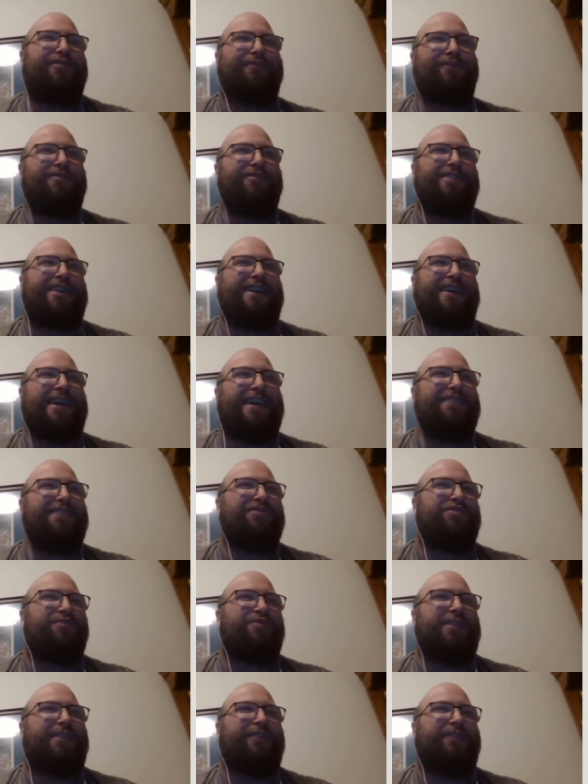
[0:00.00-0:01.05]
from their house
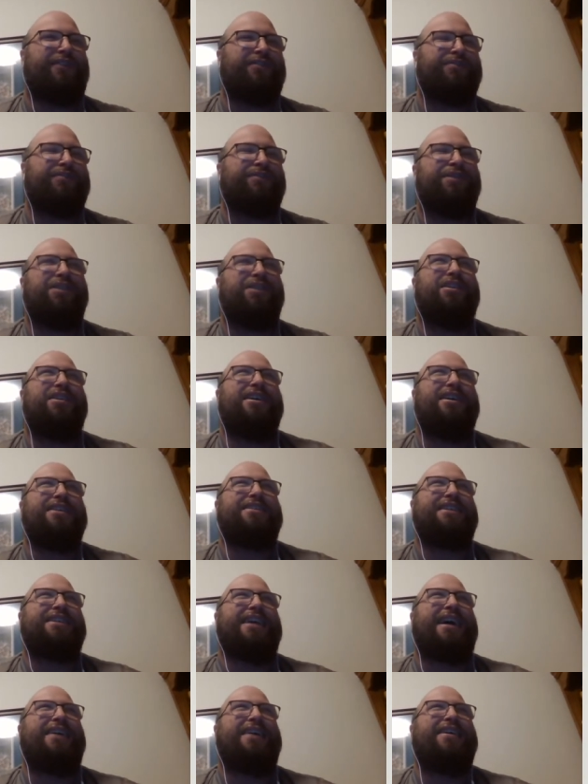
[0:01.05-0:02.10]
or whatever, and see
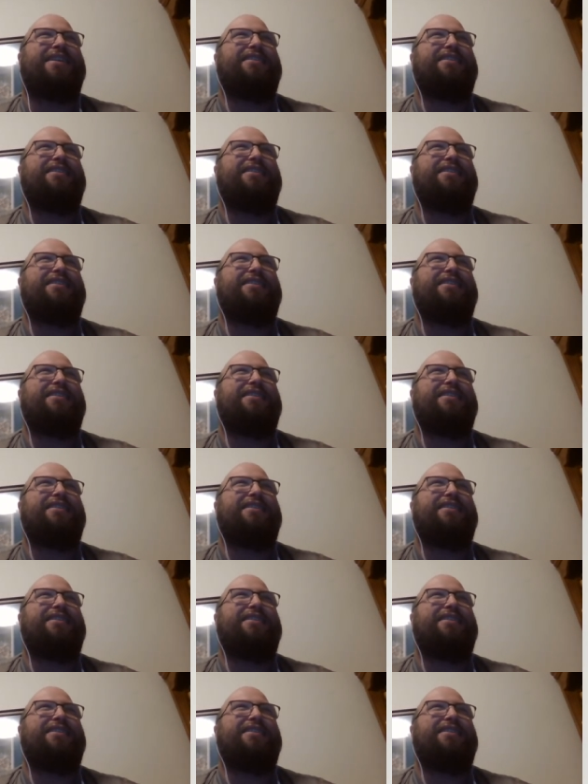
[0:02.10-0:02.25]
how that